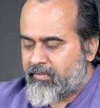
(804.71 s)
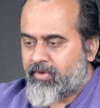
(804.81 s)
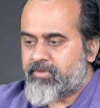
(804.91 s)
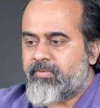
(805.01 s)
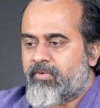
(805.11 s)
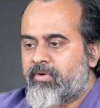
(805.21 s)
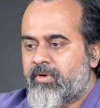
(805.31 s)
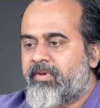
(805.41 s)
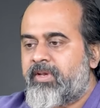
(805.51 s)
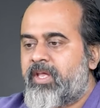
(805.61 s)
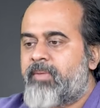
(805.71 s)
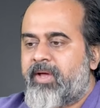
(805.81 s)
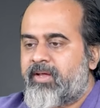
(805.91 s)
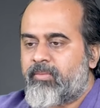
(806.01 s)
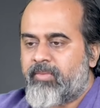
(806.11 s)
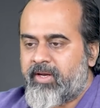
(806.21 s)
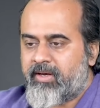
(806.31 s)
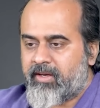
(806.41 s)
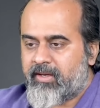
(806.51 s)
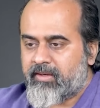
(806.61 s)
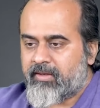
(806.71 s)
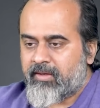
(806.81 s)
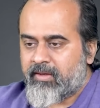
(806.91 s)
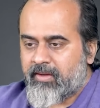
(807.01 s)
because the water will keep accumulating.